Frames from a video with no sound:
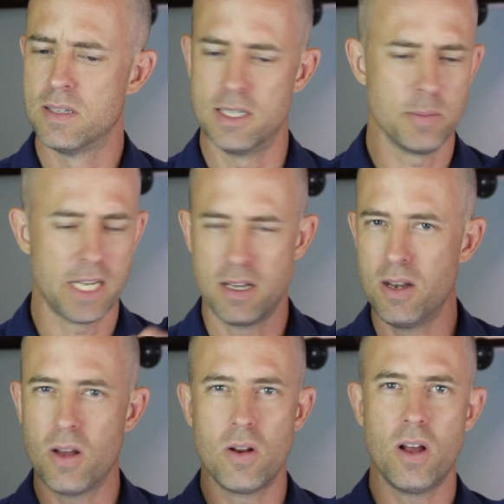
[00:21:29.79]
and i'm like
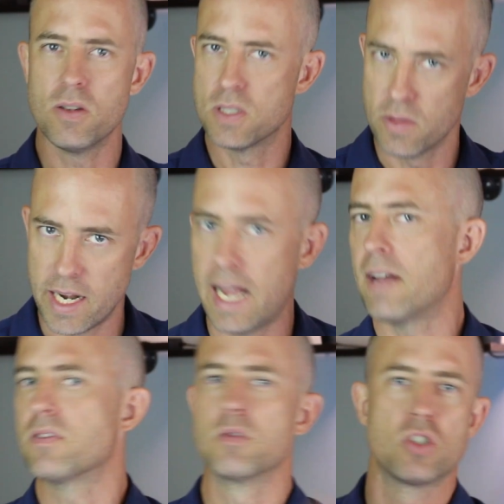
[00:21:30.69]
no no no so then i
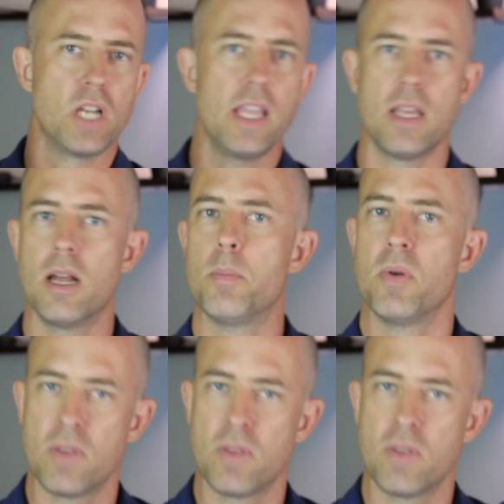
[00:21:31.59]
have to shake it up